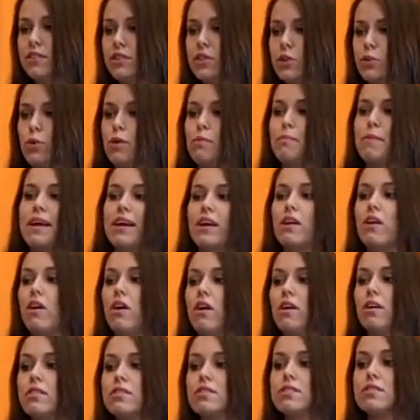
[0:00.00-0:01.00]
do we make
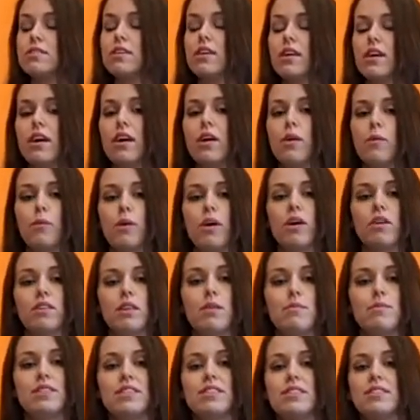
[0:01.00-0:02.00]
calls? Well,
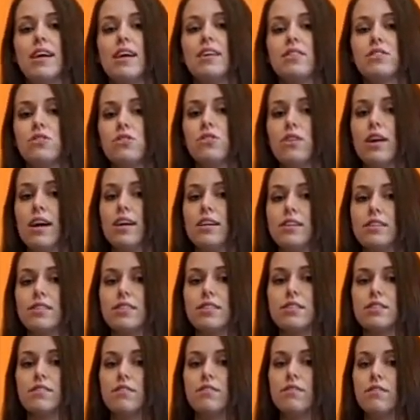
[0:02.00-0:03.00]
let me just ask you
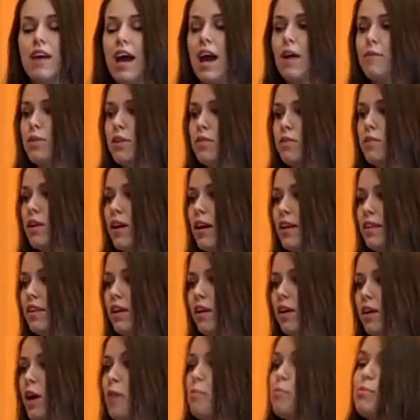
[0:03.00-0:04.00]
guys, have you ever gotten
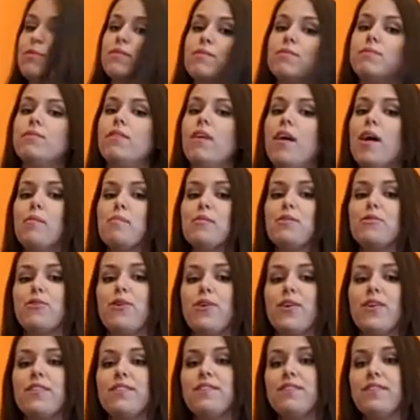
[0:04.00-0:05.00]
hung up on
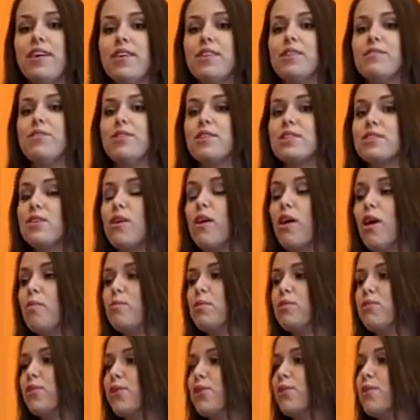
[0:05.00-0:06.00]
before on the first call
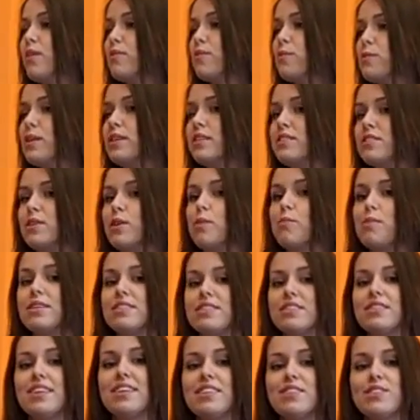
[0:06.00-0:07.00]
before you ever went into your
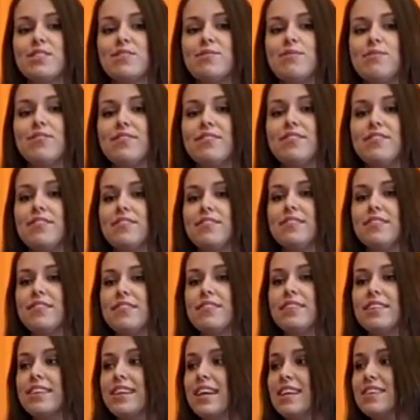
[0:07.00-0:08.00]
presentation?
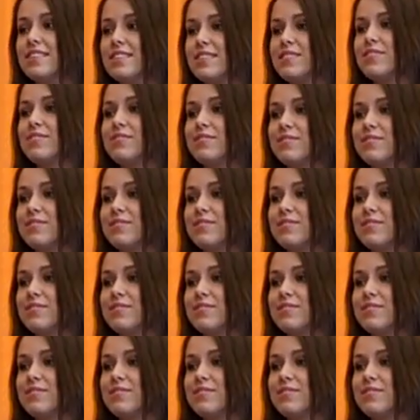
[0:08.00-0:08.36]
Yes?